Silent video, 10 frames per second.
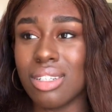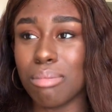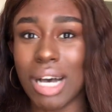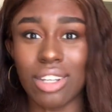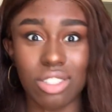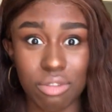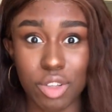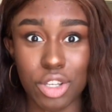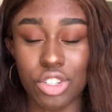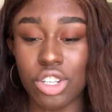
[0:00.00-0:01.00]
passion for
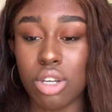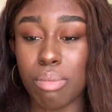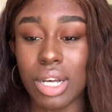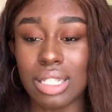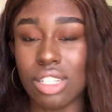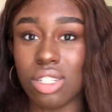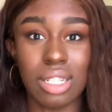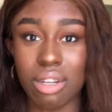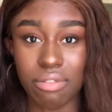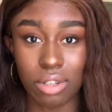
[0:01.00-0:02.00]
YouTube because I just
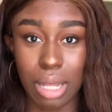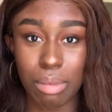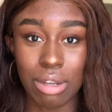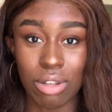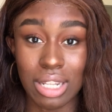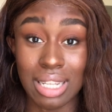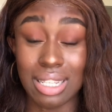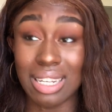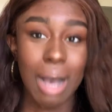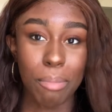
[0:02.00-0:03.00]
didn't feel like being on the internet.